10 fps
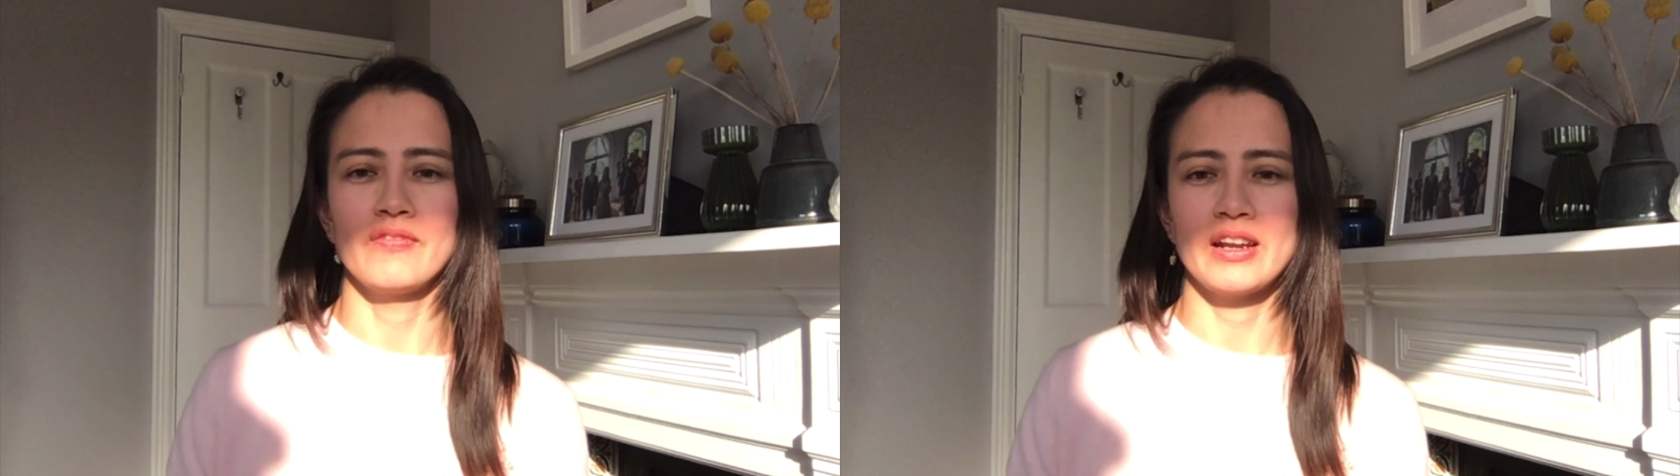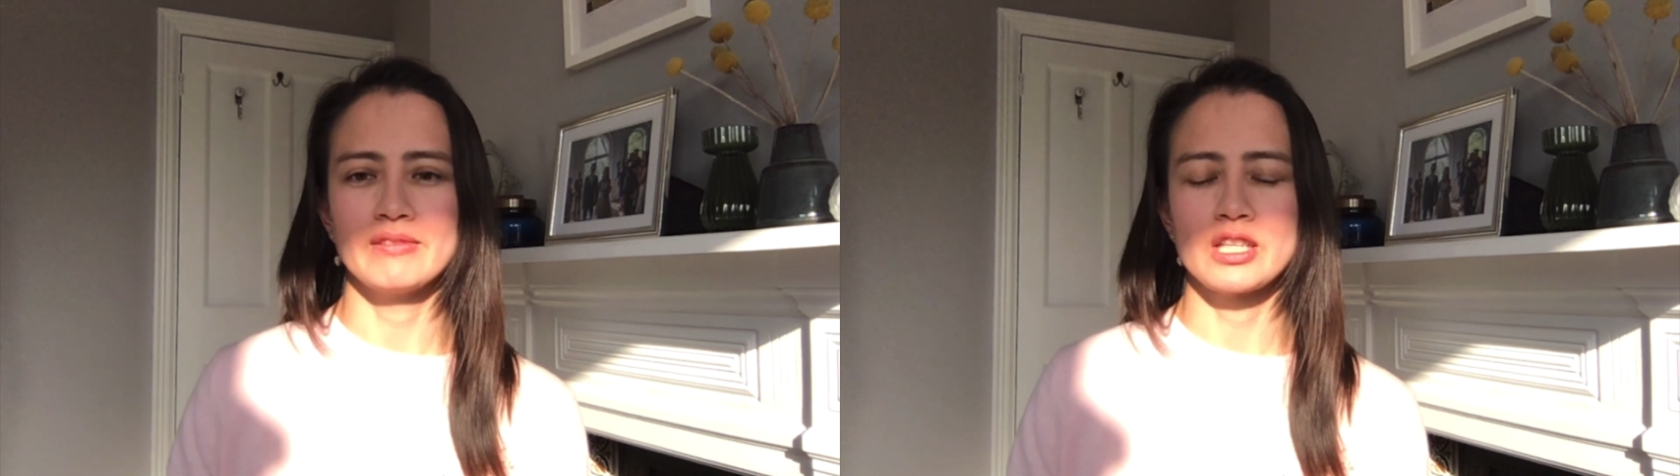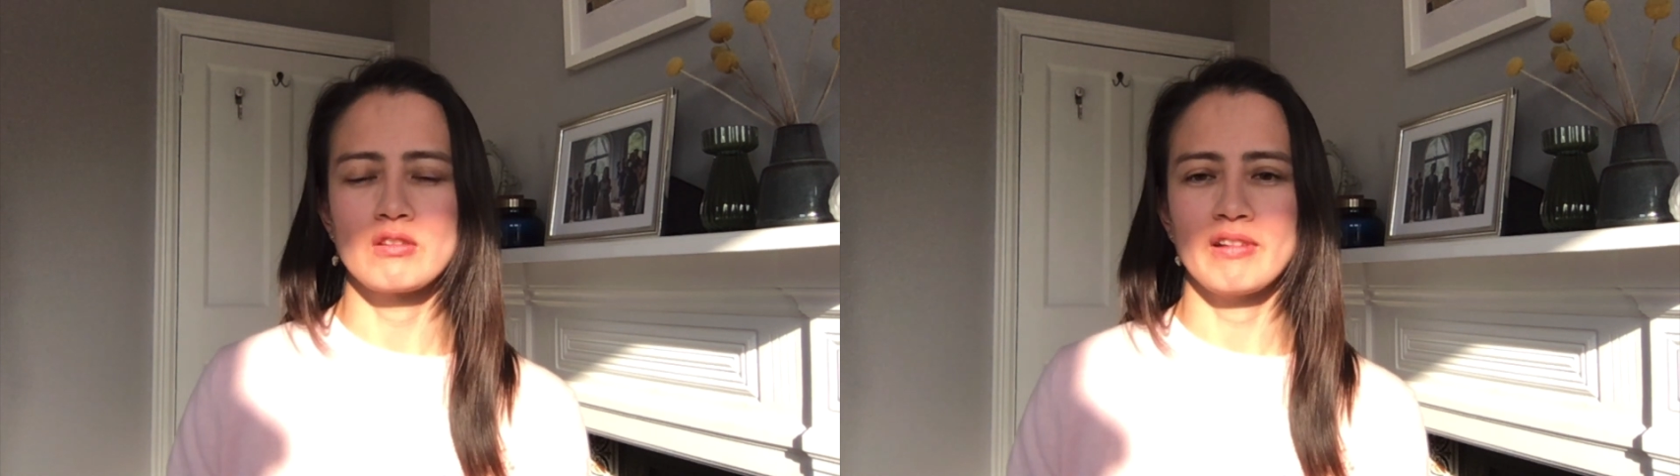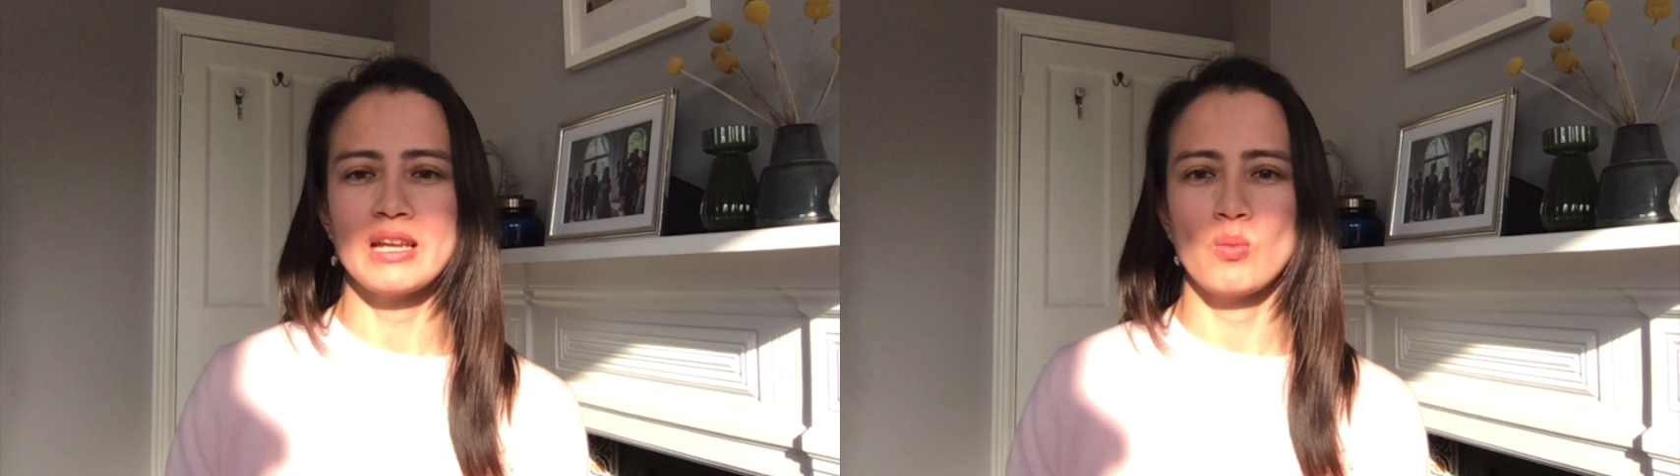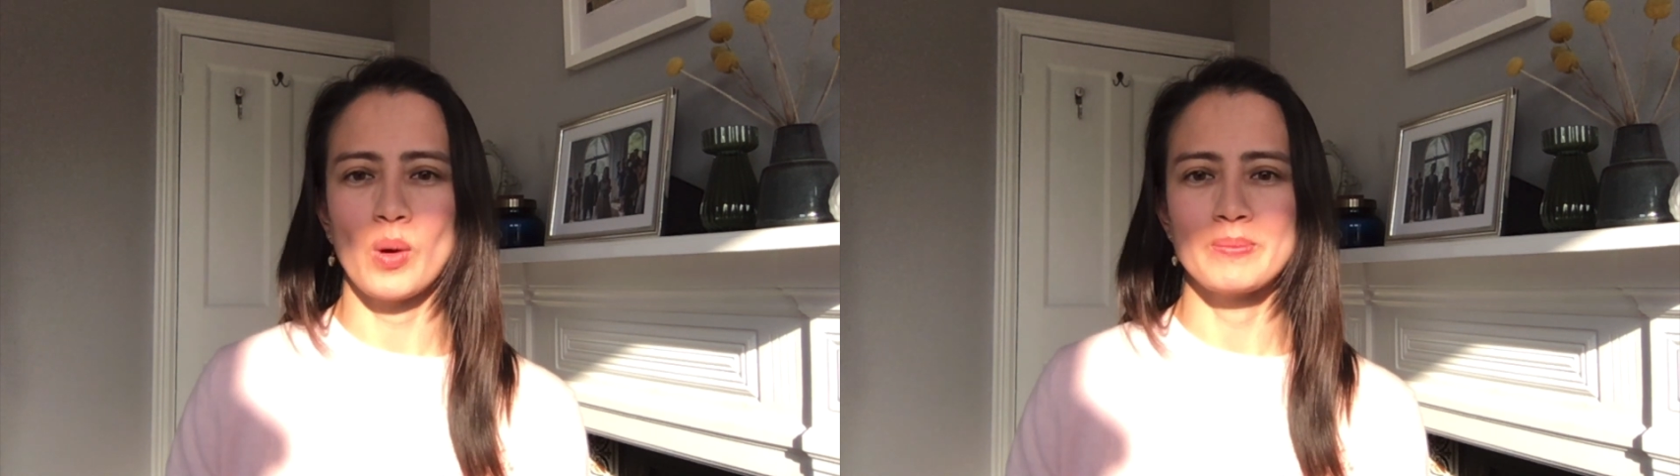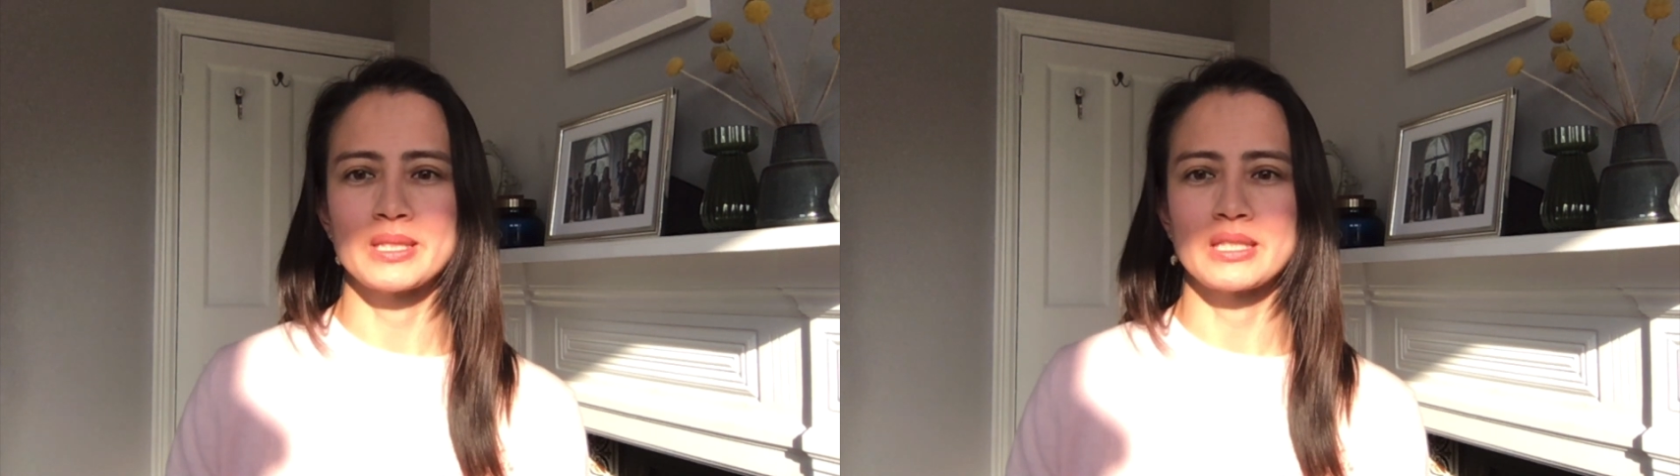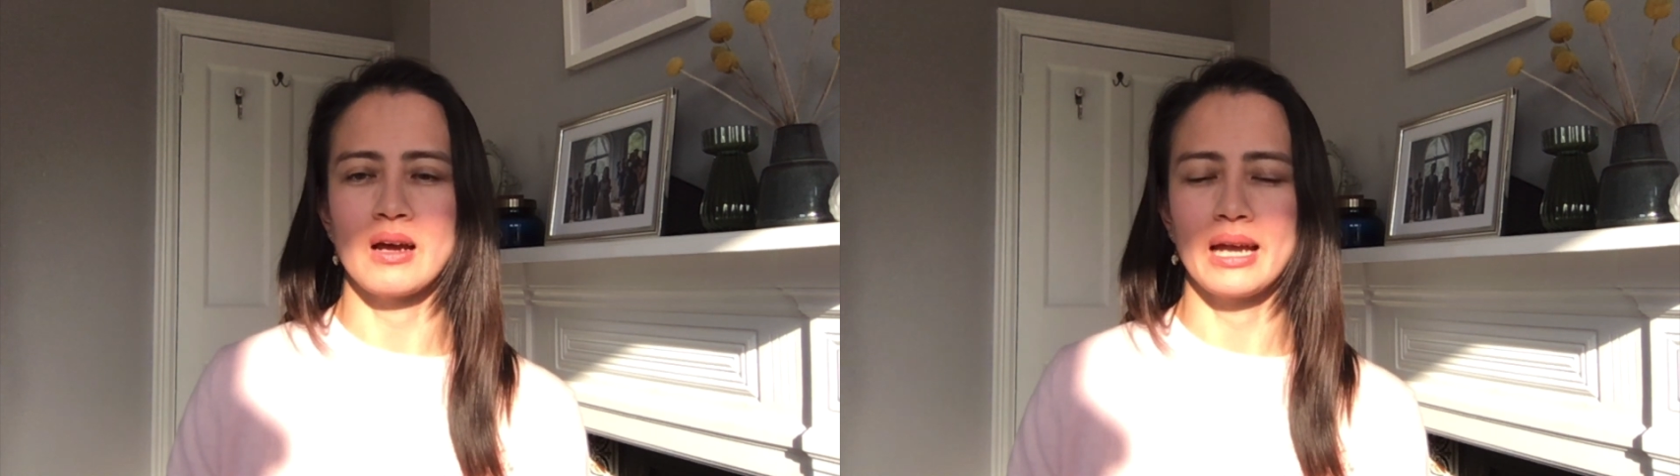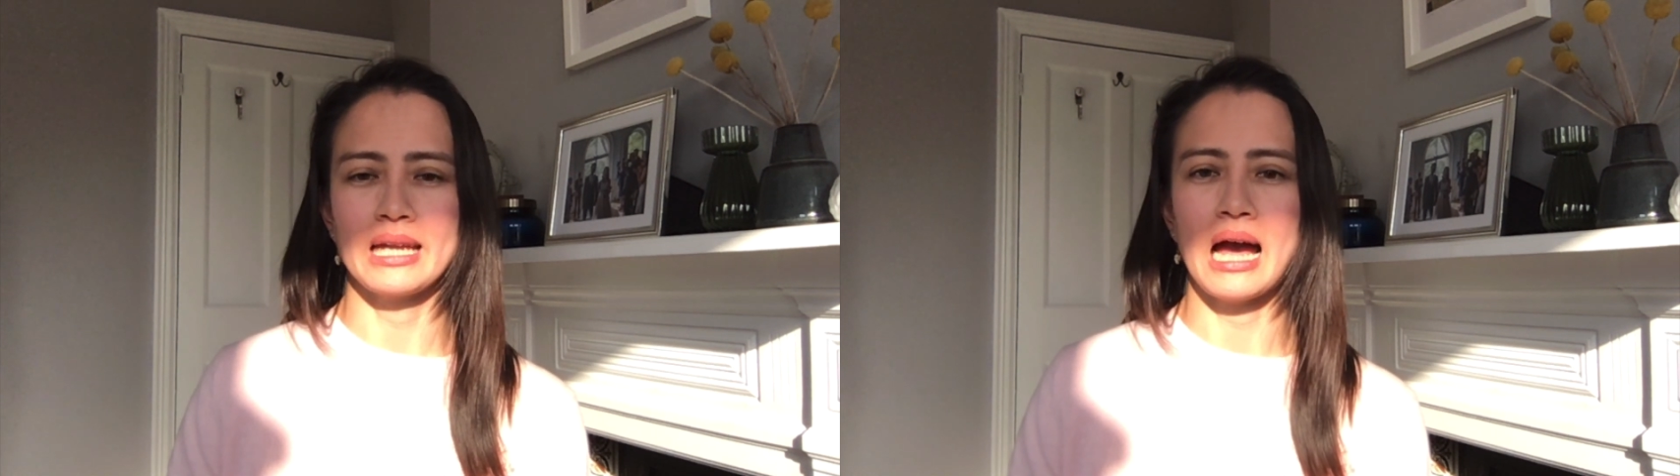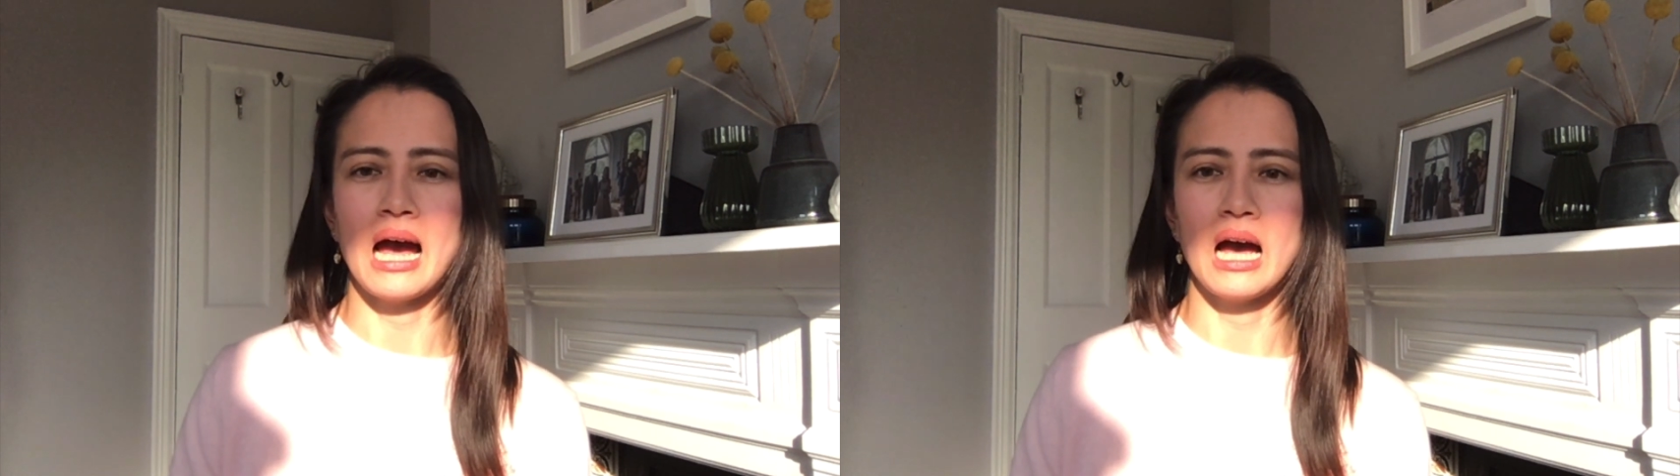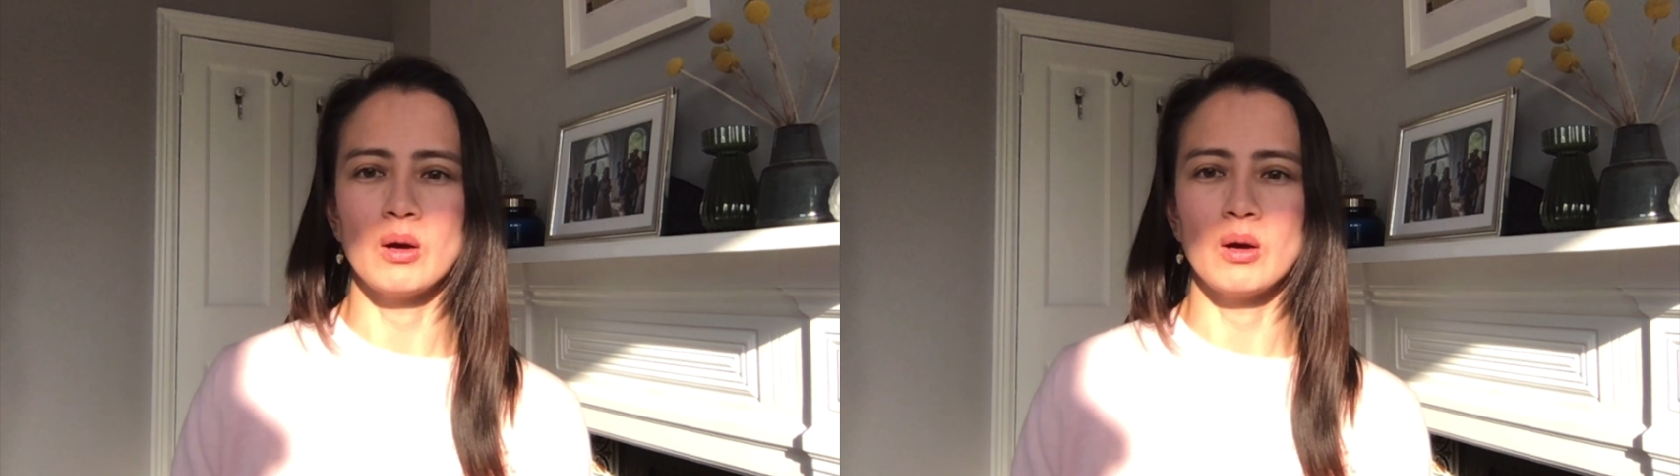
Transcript: there is a great website uh,